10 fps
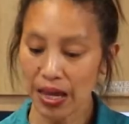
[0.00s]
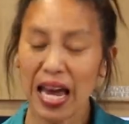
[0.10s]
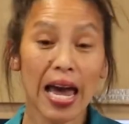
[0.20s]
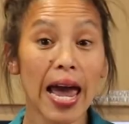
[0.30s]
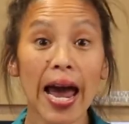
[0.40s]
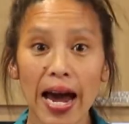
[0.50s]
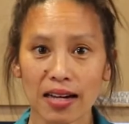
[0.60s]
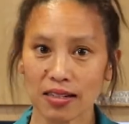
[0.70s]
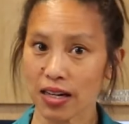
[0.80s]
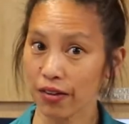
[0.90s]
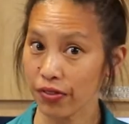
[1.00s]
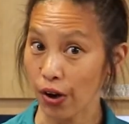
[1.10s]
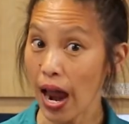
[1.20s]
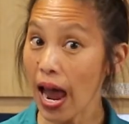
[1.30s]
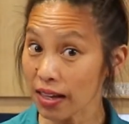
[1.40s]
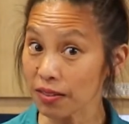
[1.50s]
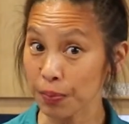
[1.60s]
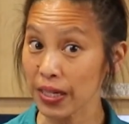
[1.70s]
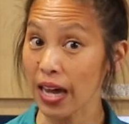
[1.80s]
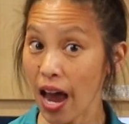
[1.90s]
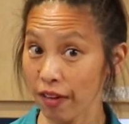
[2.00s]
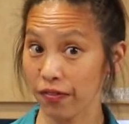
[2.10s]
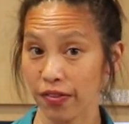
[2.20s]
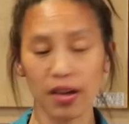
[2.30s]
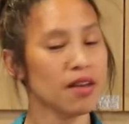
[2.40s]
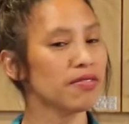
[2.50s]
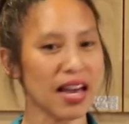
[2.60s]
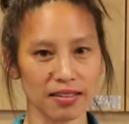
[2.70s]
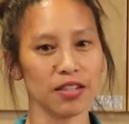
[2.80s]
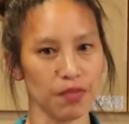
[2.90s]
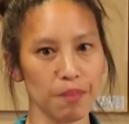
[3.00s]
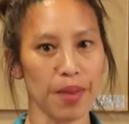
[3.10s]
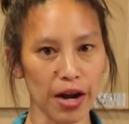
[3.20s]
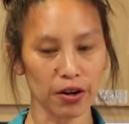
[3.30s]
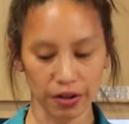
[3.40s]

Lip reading: And if they're SPF, that's even better.